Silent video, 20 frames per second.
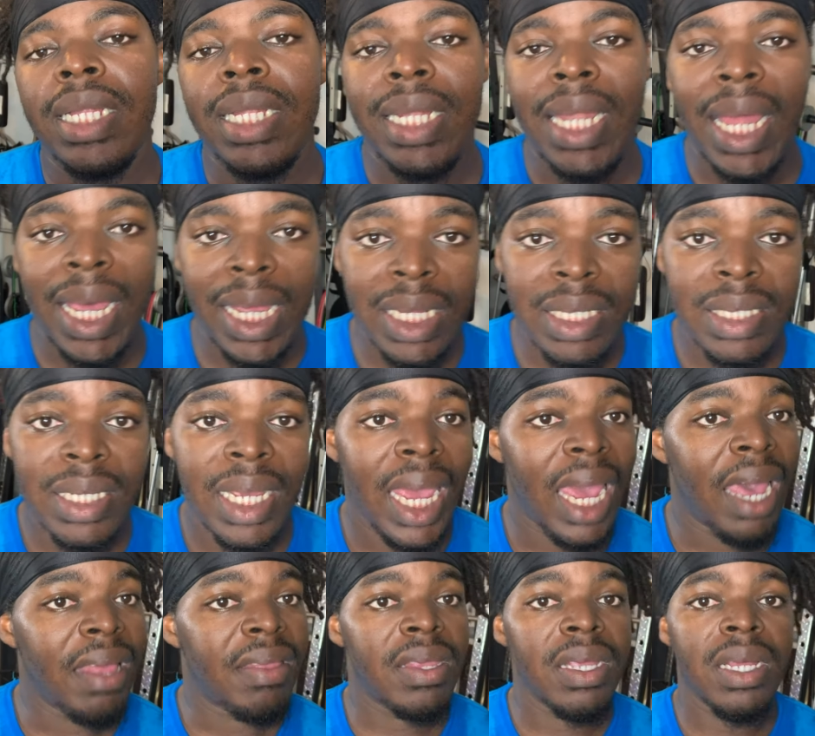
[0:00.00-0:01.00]
light. I
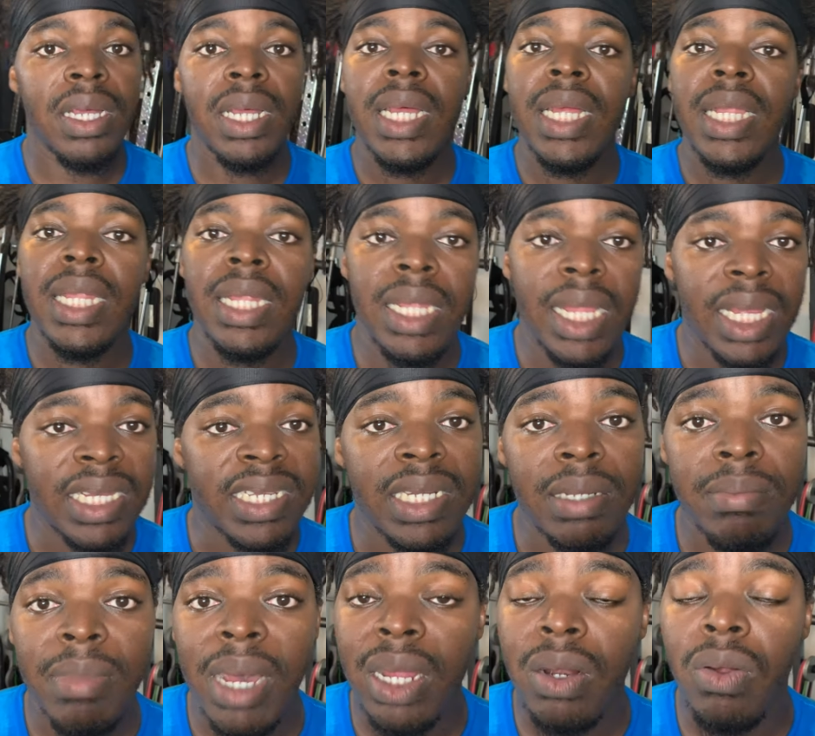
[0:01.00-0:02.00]
have to lessen the
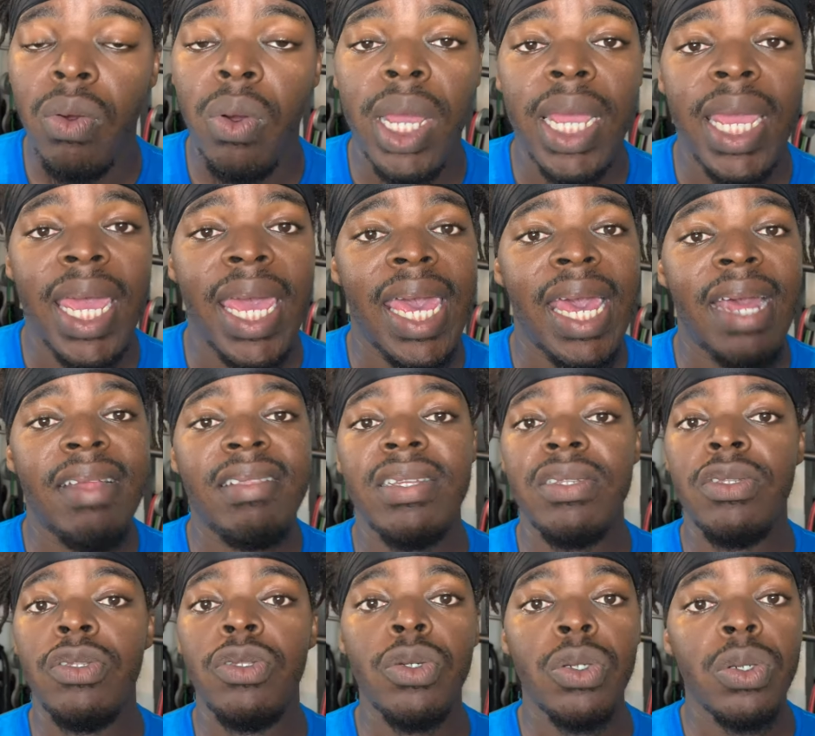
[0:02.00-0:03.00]
amount of weight. I have to
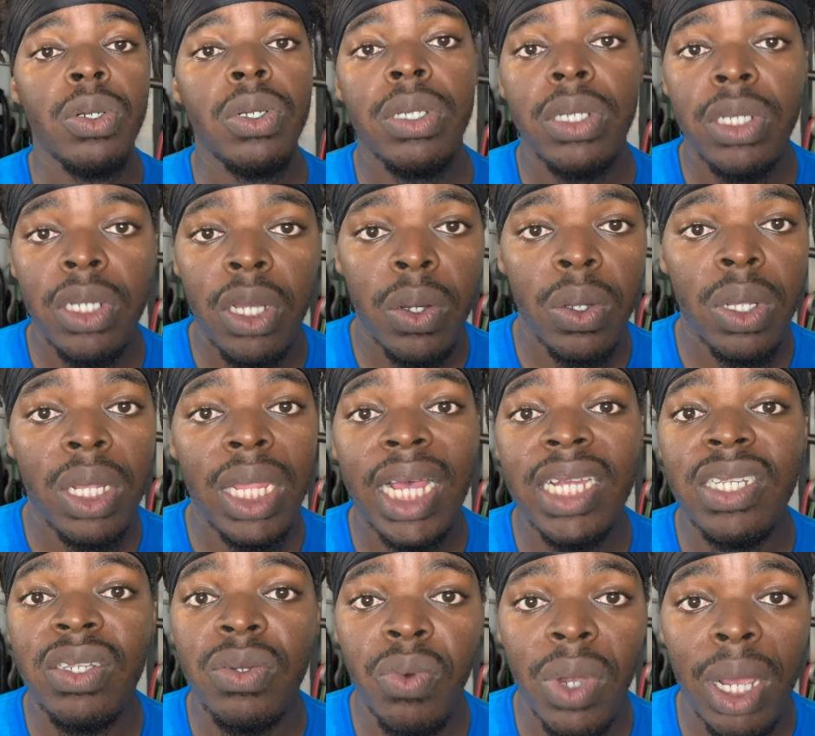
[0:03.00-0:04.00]
do, you know,
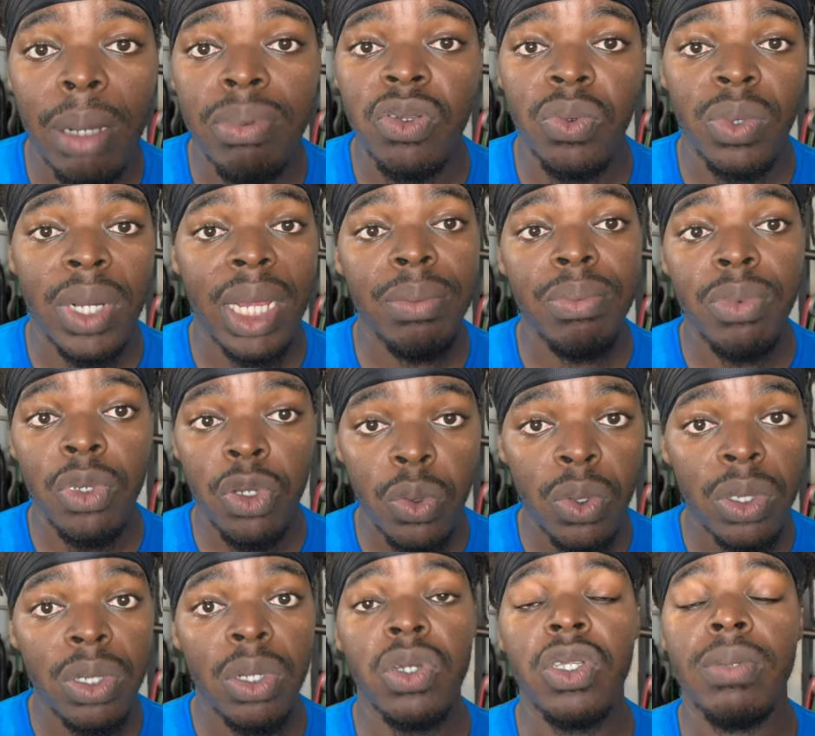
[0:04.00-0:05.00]
less reps when I'm
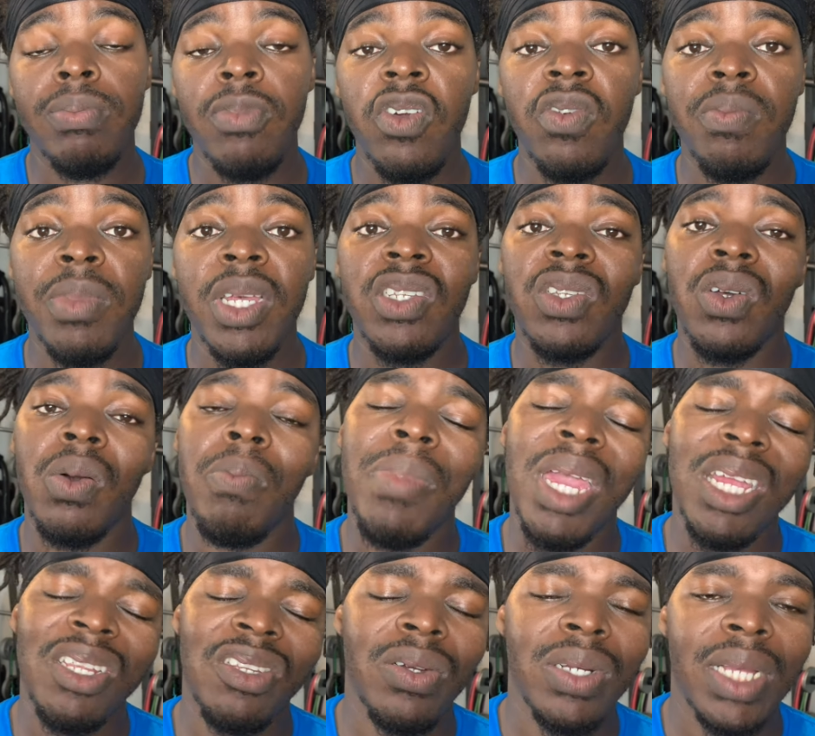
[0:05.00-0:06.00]
doing those movements. So
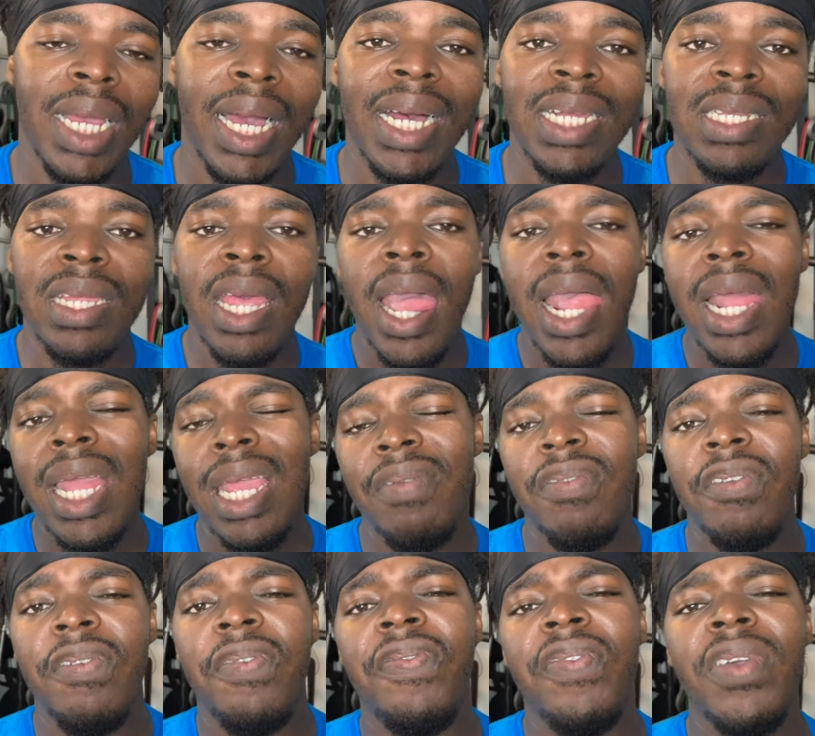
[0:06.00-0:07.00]
make sure, guys, if you
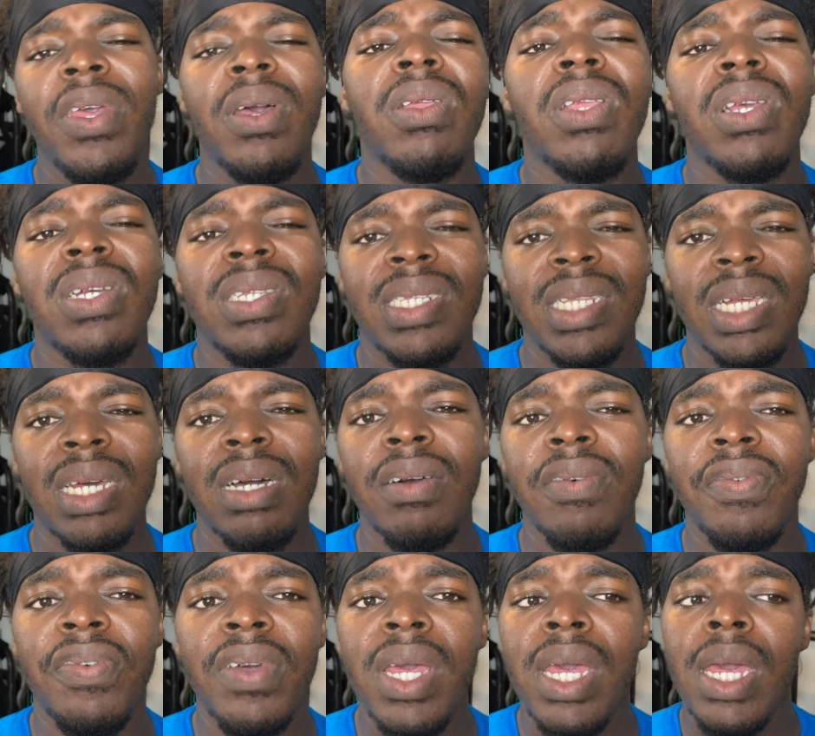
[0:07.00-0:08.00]
feel
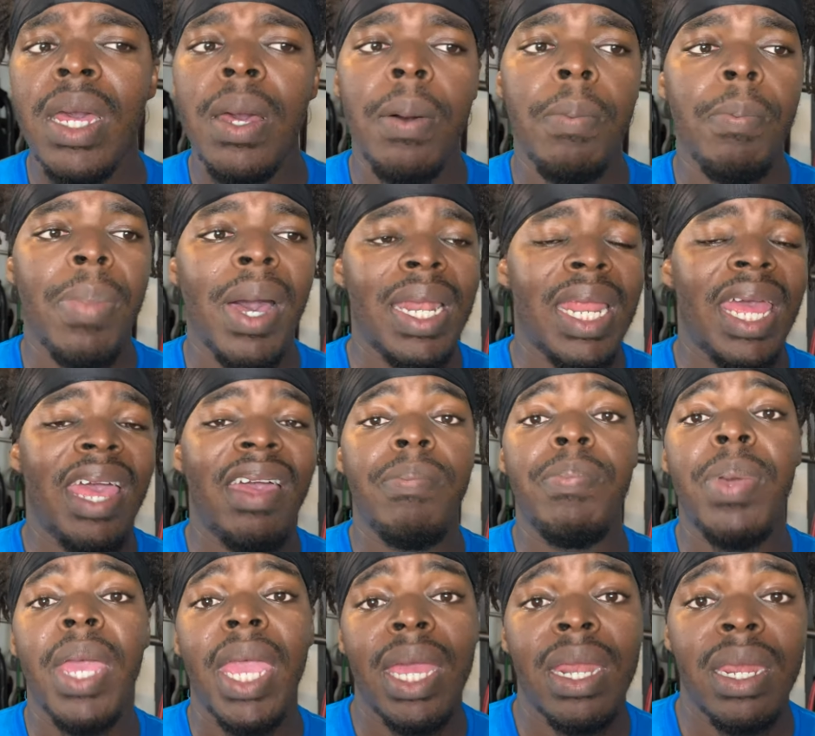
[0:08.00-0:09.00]
yourself about to have
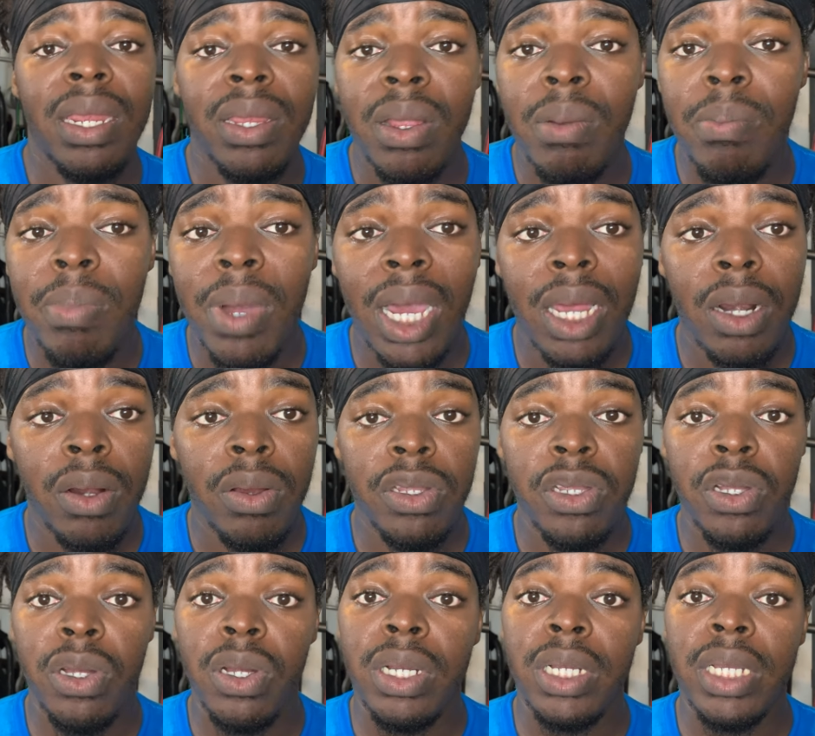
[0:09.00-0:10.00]
pain in your body or
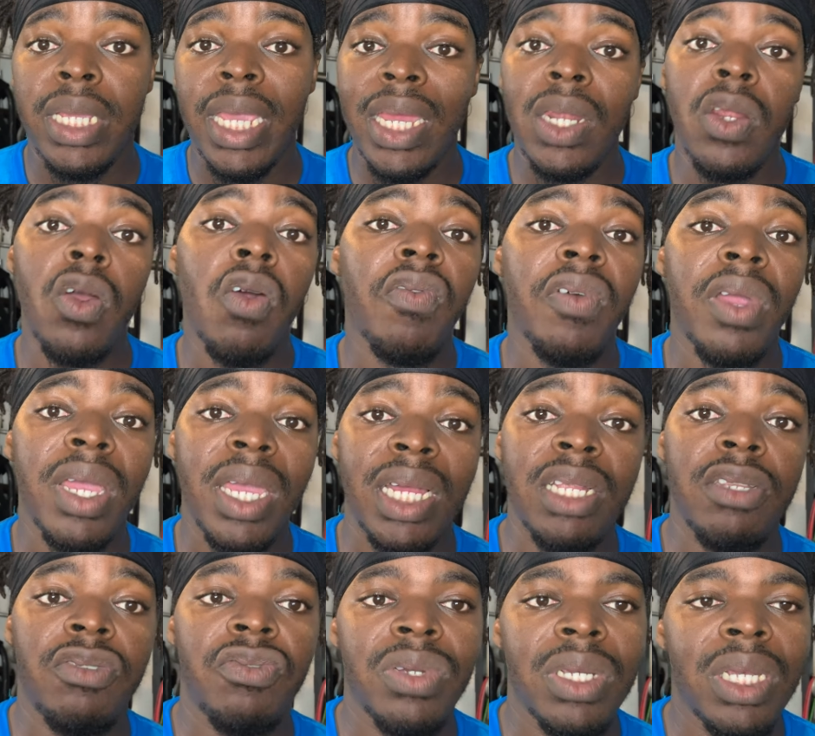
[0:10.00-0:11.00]
you're getting over
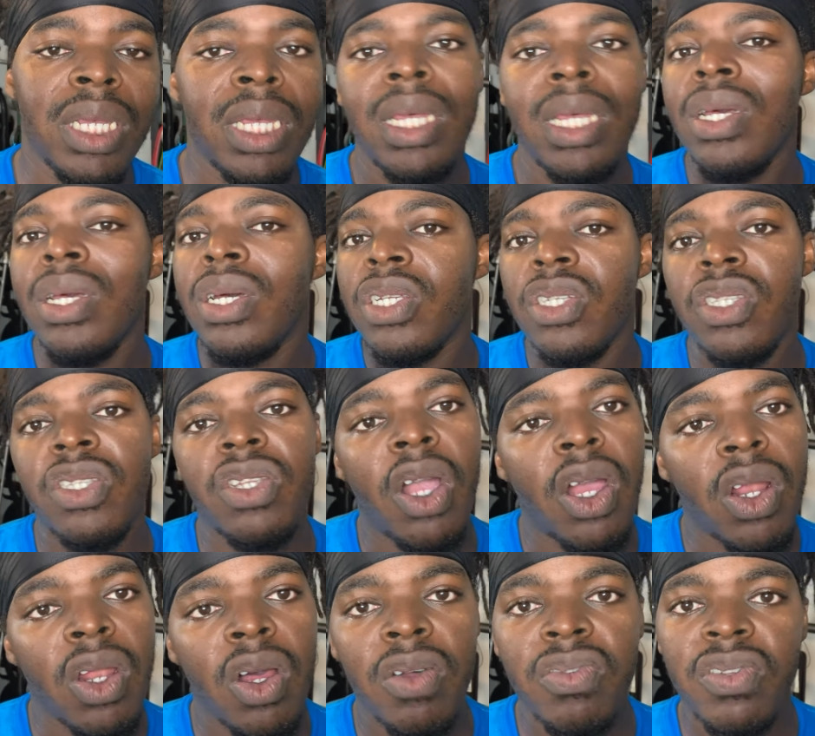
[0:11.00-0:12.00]
injury,
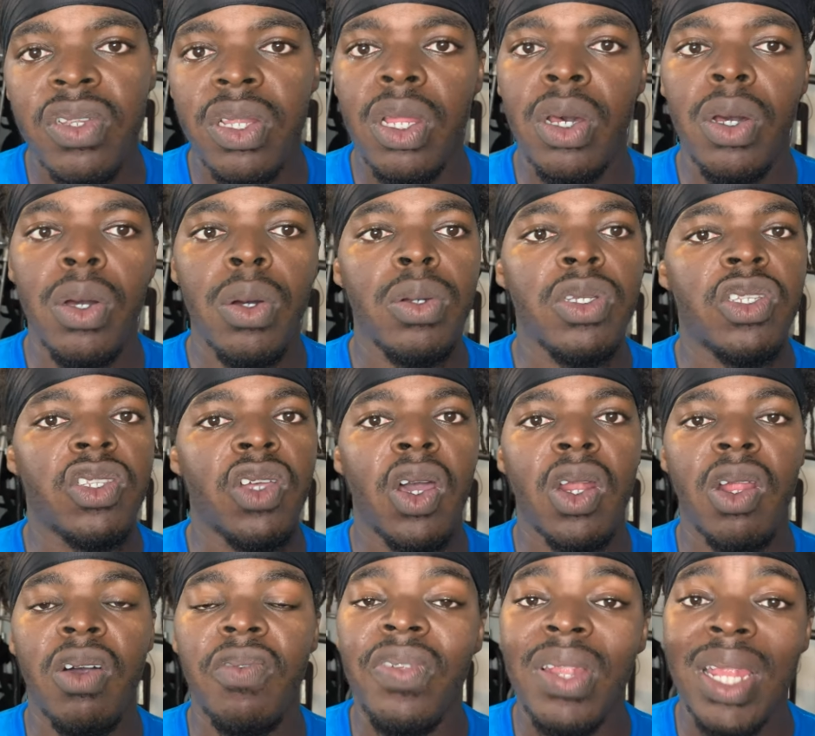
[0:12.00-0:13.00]
start off slow, start
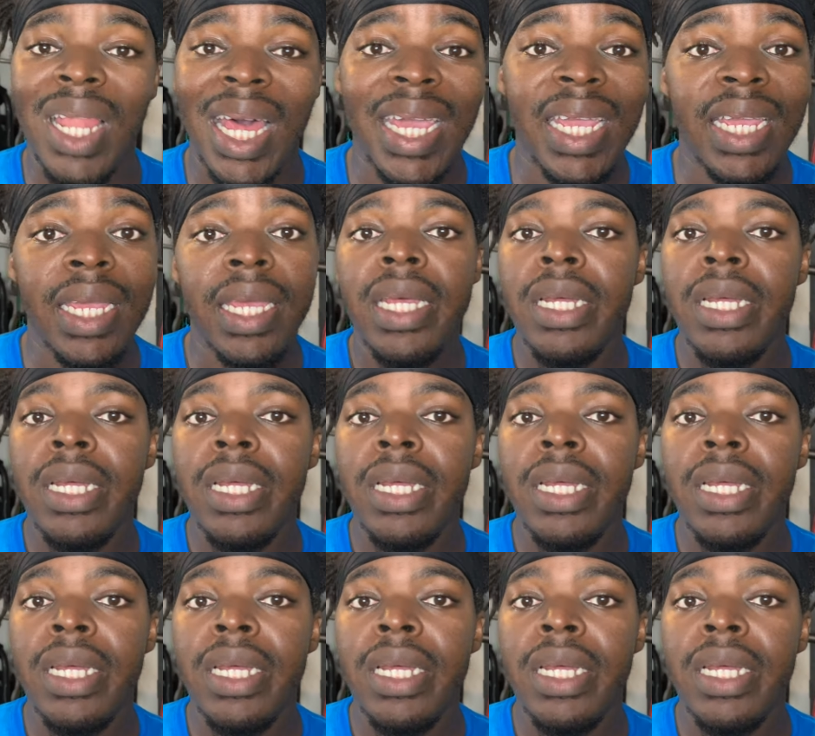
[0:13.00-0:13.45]
off light.